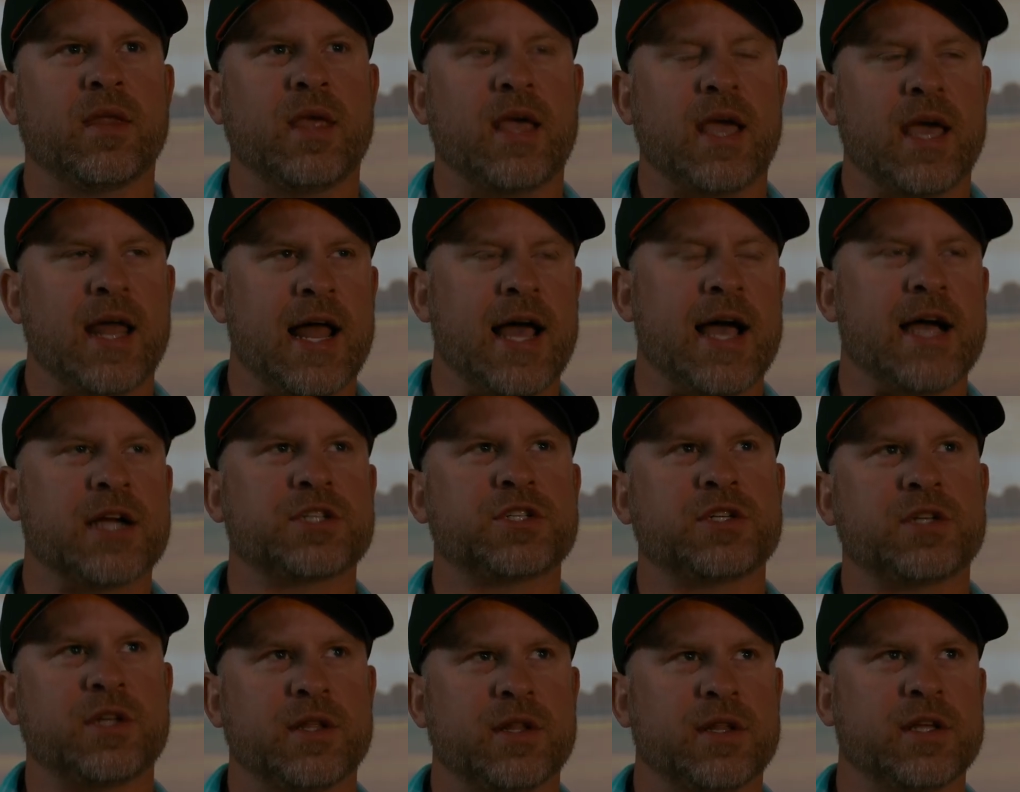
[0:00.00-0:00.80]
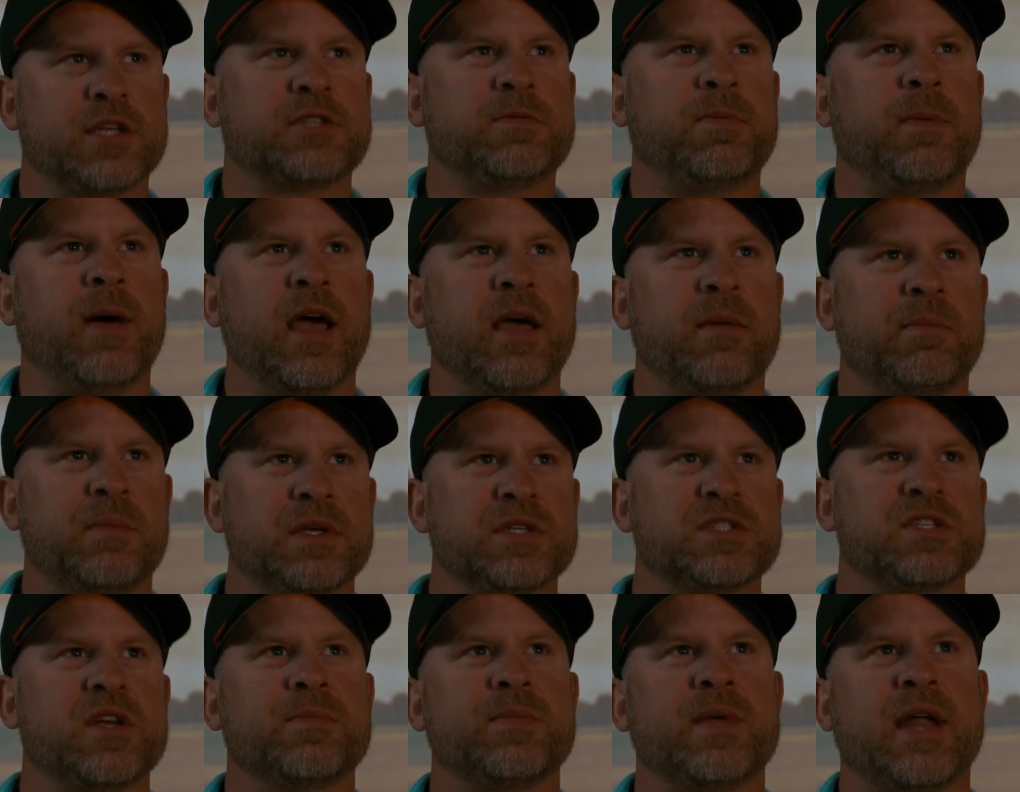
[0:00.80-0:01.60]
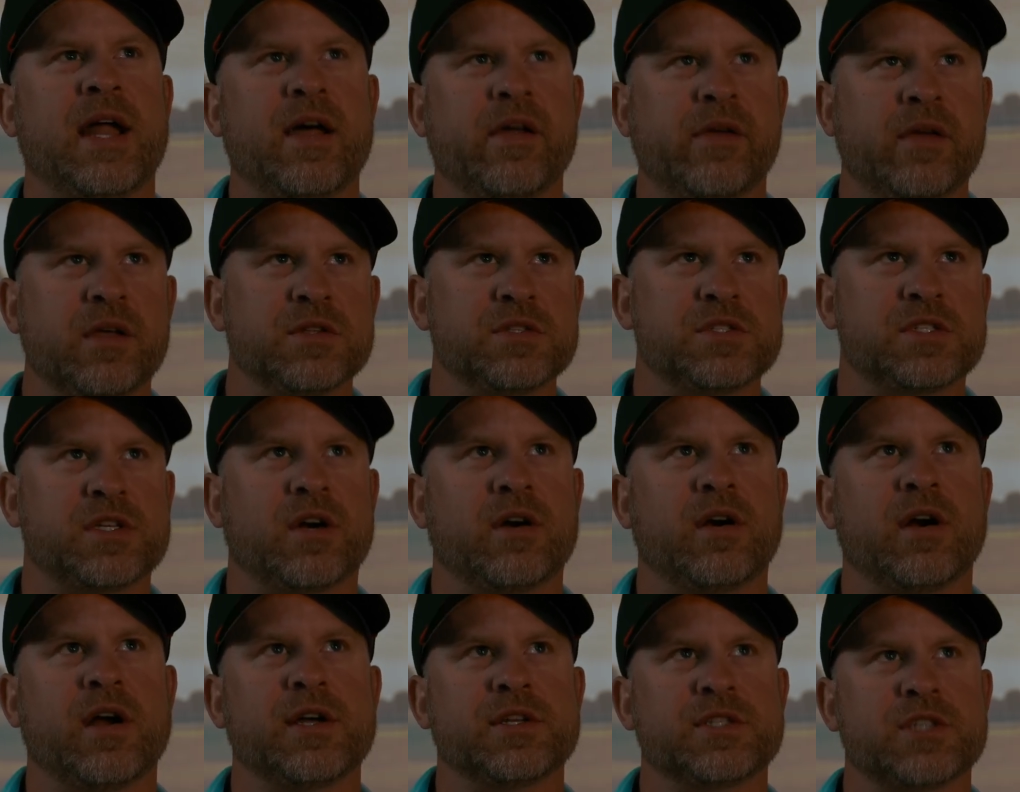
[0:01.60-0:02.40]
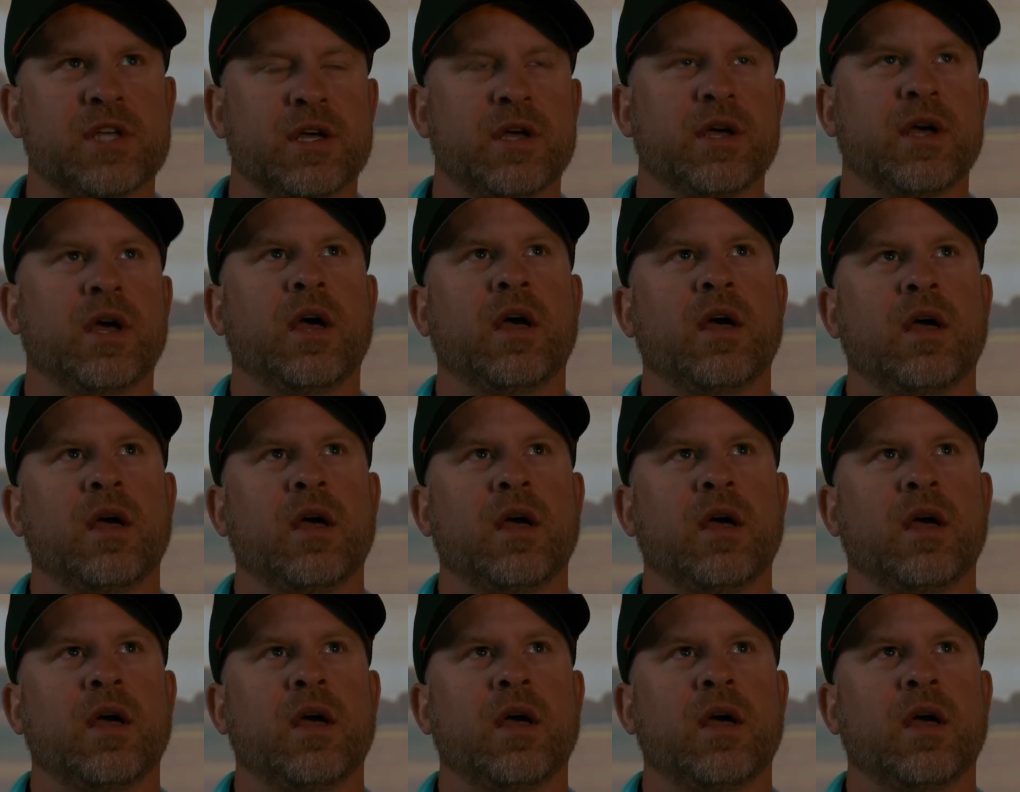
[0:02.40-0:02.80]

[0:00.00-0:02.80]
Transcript: and actually this might be something I consider as a